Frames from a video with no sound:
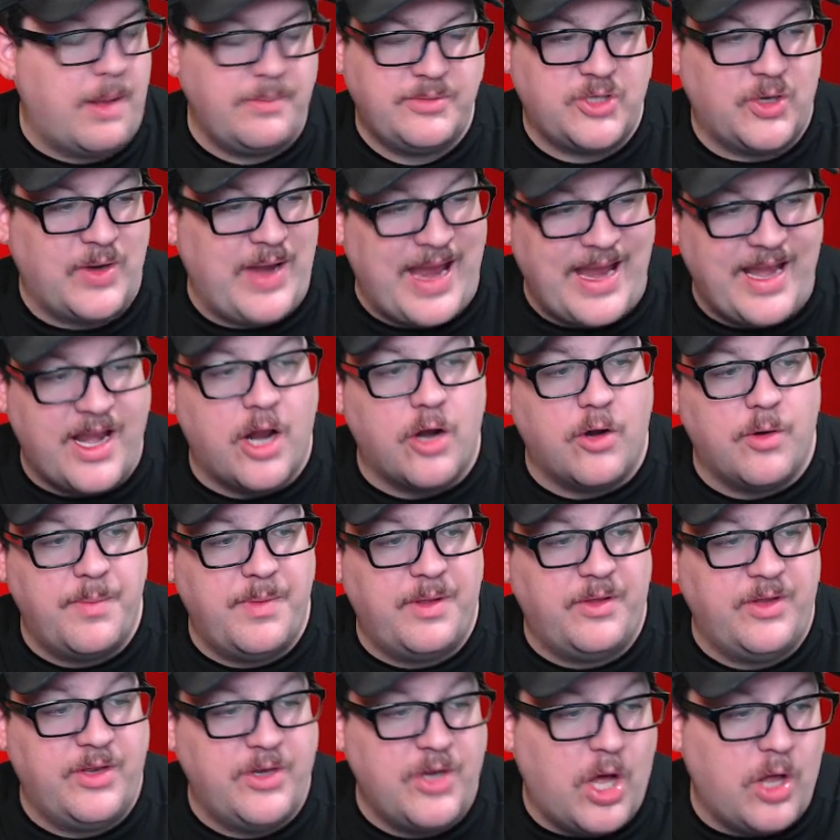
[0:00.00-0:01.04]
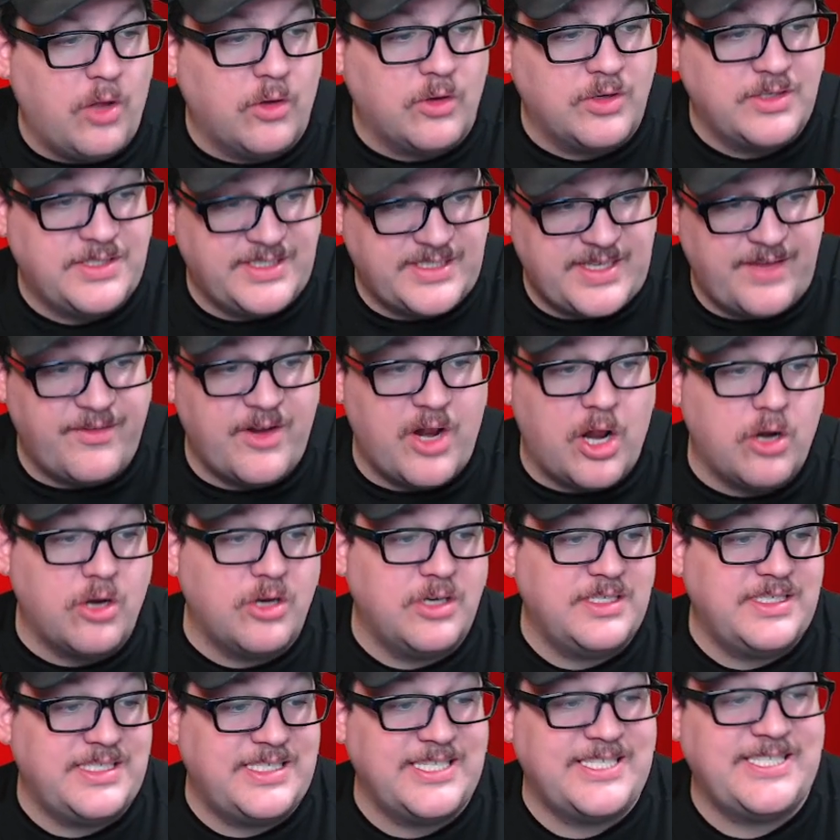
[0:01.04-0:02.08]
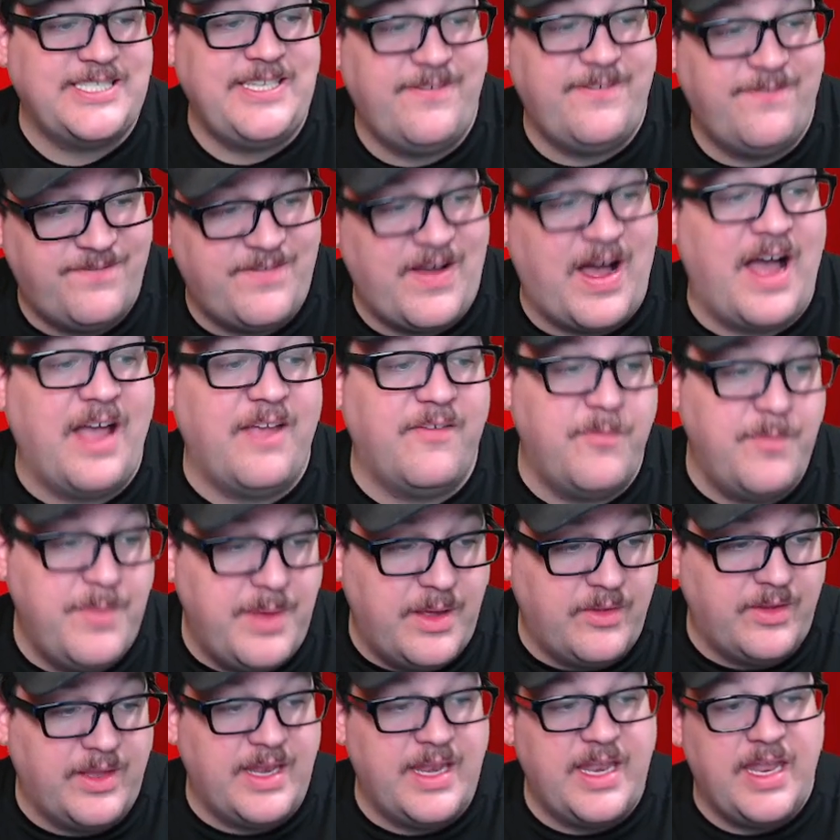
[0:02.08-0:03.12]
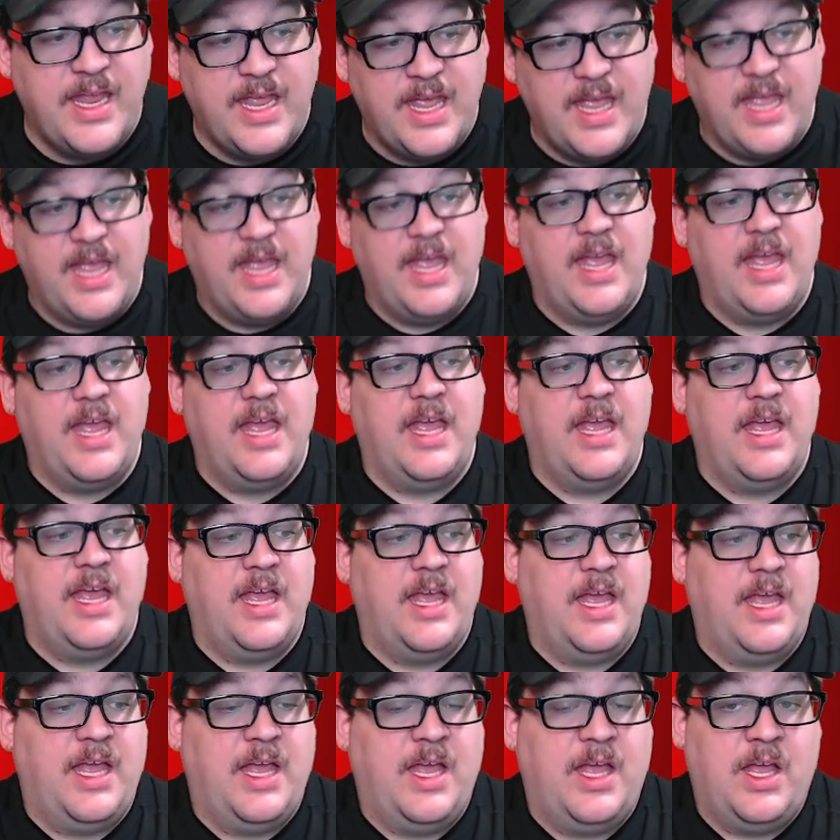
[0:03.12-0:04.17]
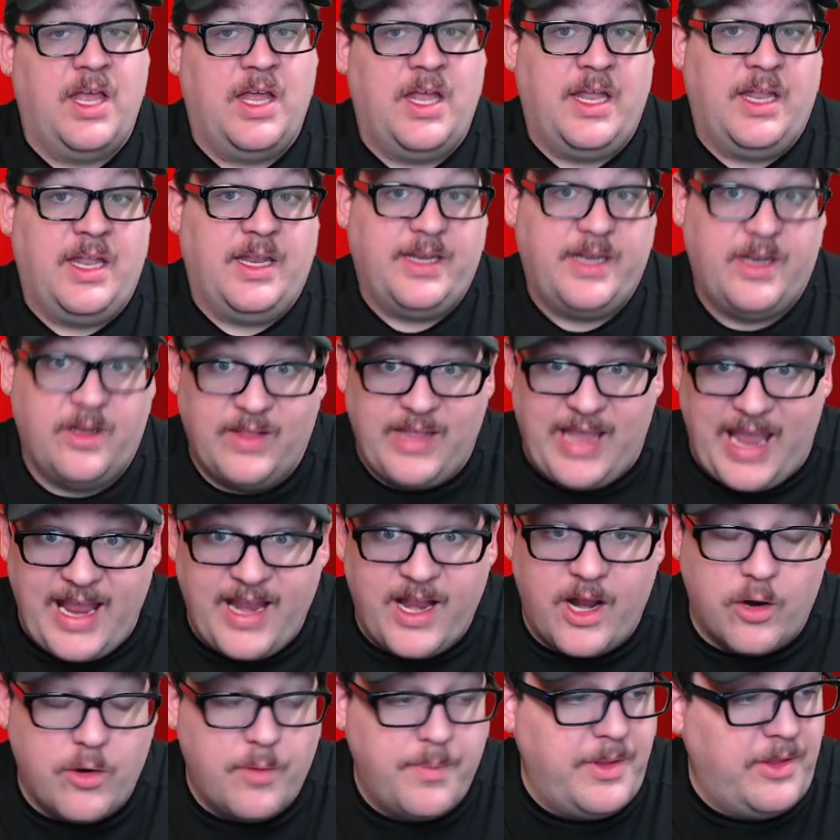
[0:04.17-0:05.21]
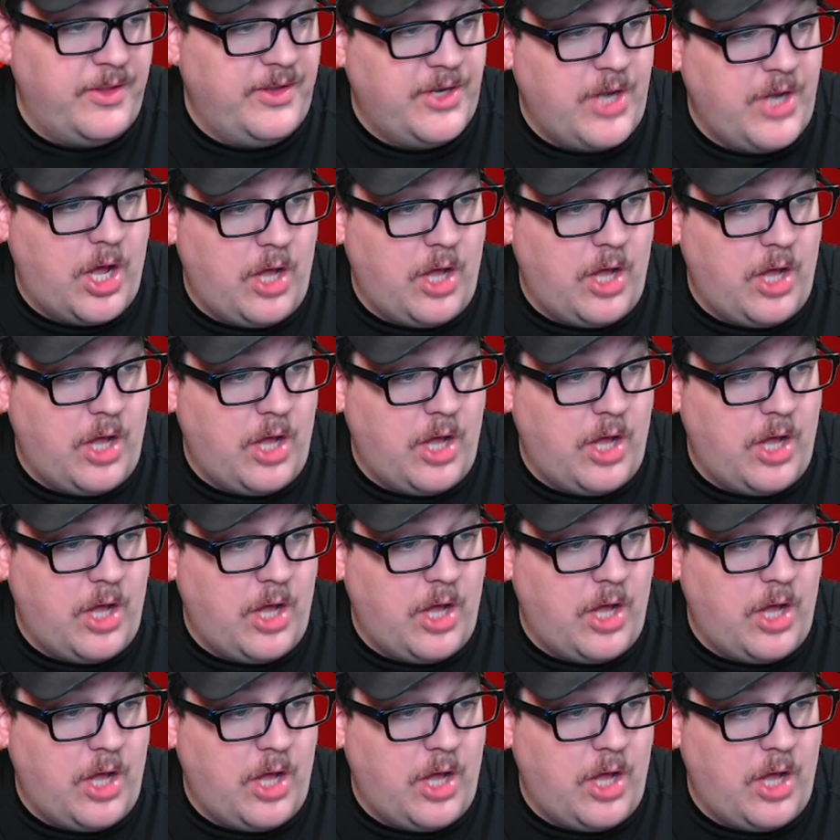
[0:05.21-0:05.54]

sorry, $800 million. $765 million. Nearly $800 million.